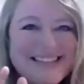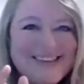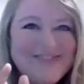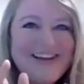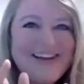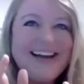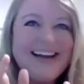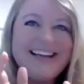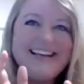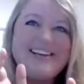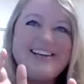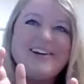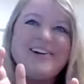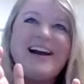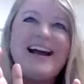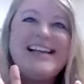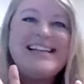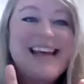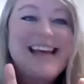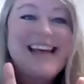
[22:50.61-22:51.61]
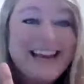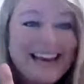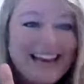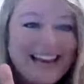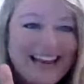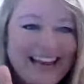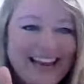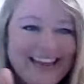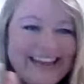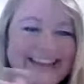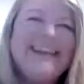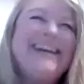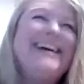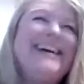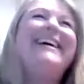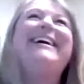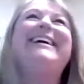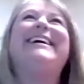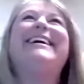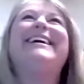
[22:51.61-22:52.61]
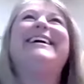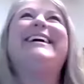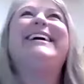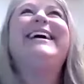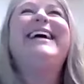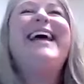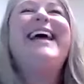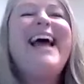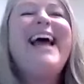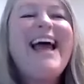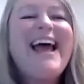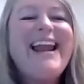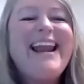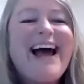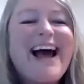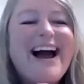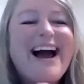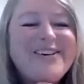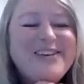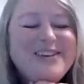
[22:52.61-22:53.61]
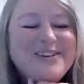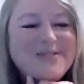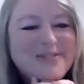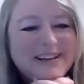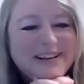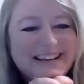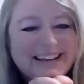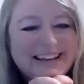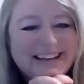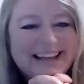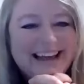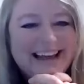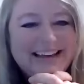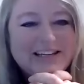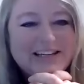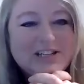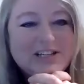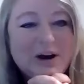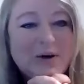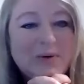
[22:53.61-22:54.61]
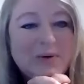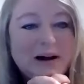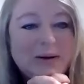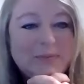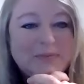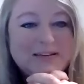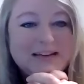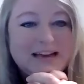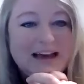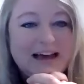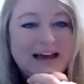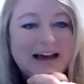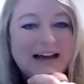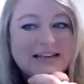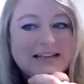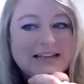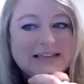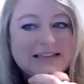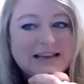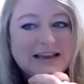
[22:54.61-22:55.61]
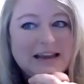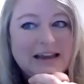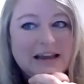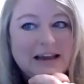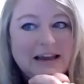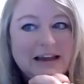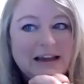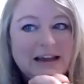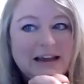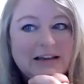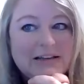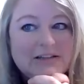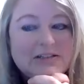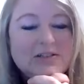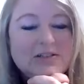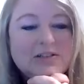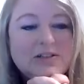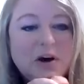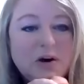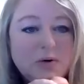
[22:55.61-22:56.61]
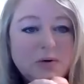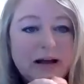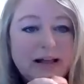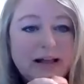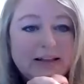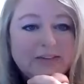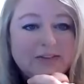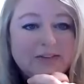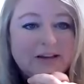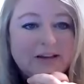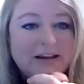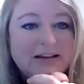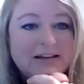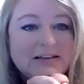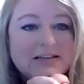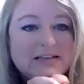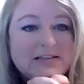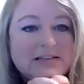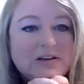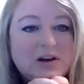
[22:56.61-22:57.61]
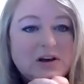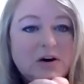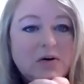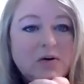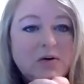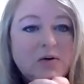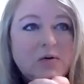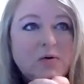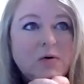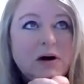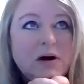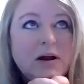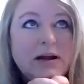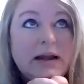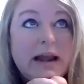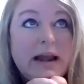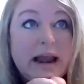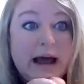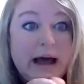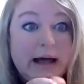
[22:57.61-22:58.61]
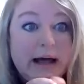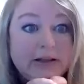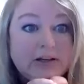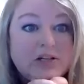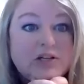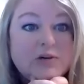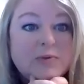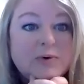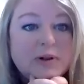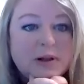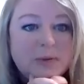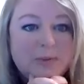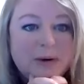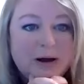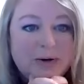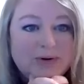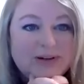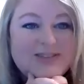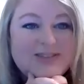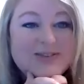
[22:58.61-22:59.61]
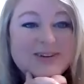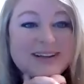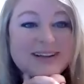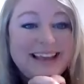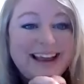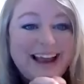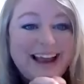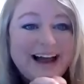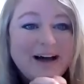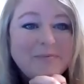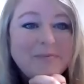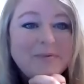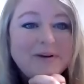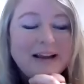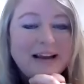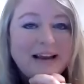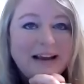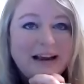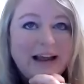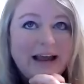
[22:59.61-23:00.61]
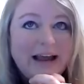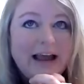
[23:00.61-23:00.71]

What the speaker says: I'm talking to your identity and how you really show up to us, so relevant, so knowledgeable about what's really happening.